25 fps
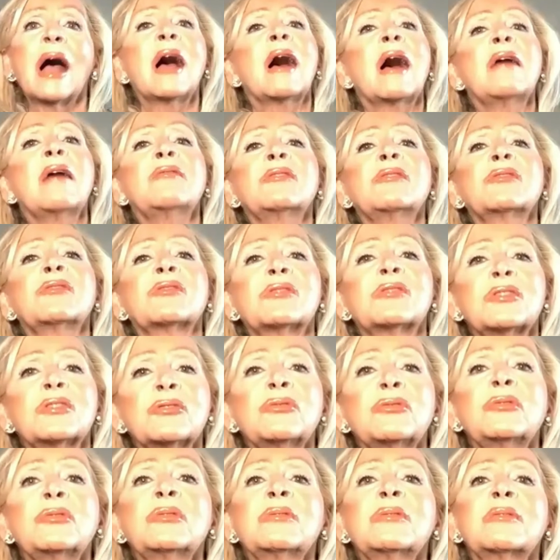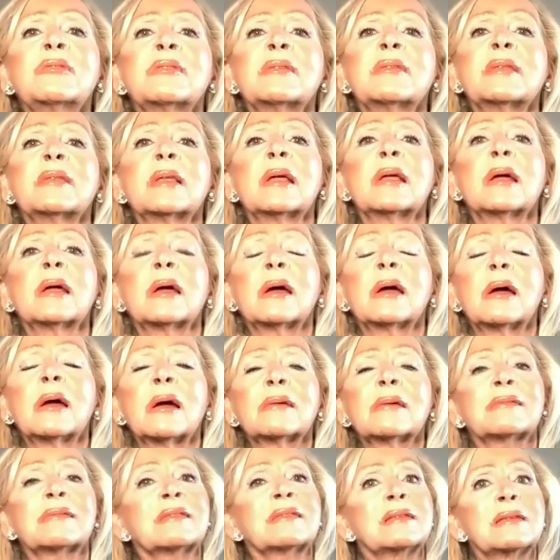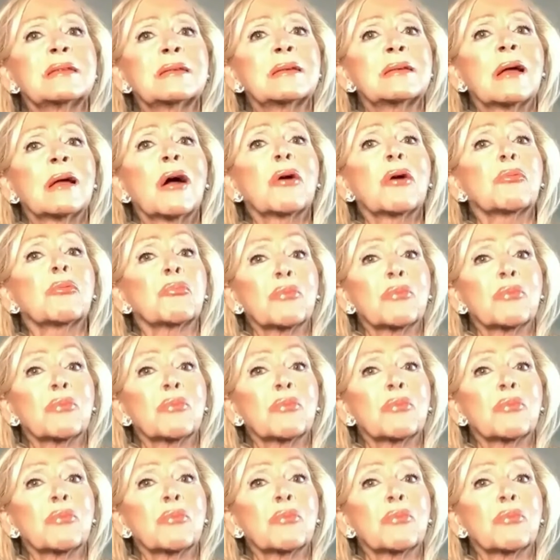And the students are